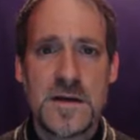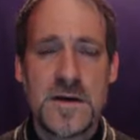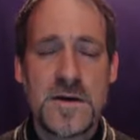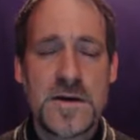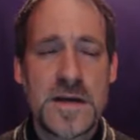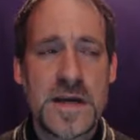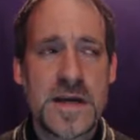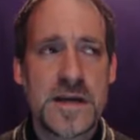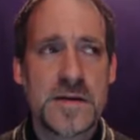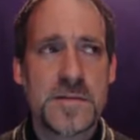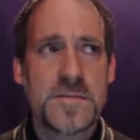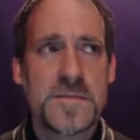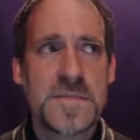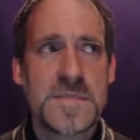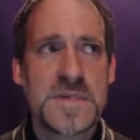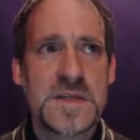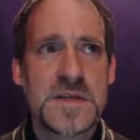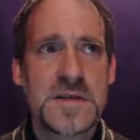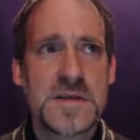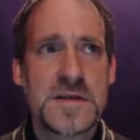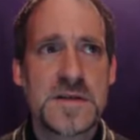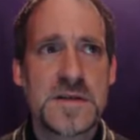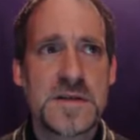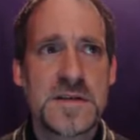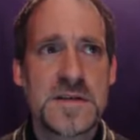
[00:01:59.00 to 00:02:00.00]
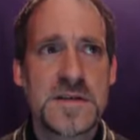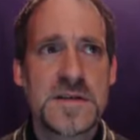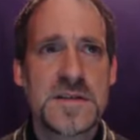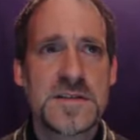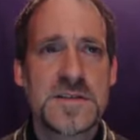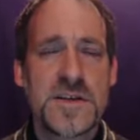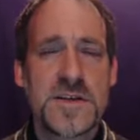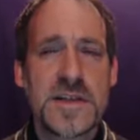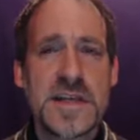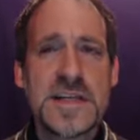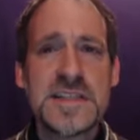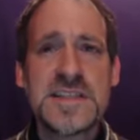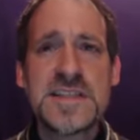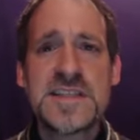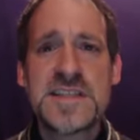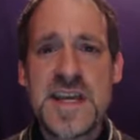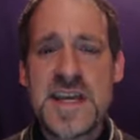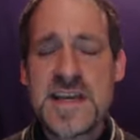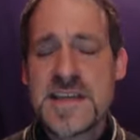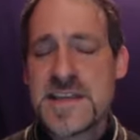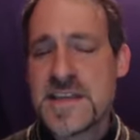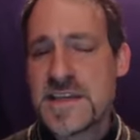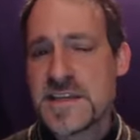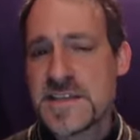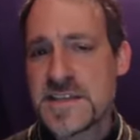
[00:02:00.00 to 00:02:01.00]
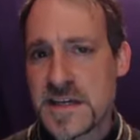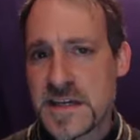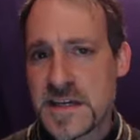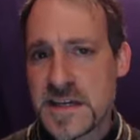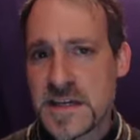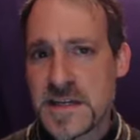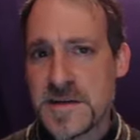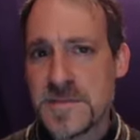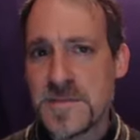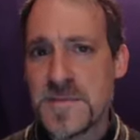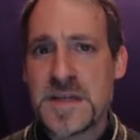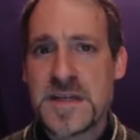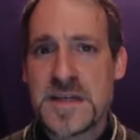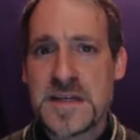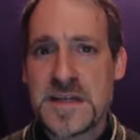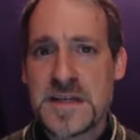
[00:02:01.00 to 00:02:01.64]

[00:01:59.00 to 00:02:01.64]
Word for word: Okay, so let's take this again